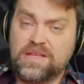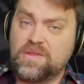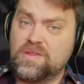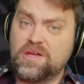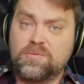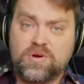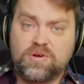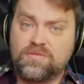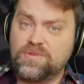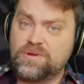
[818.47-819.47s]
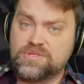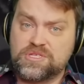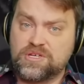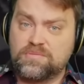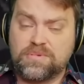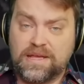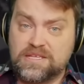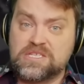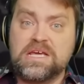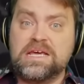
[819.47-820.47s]
and the number of those
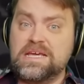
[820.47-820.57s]
airplanes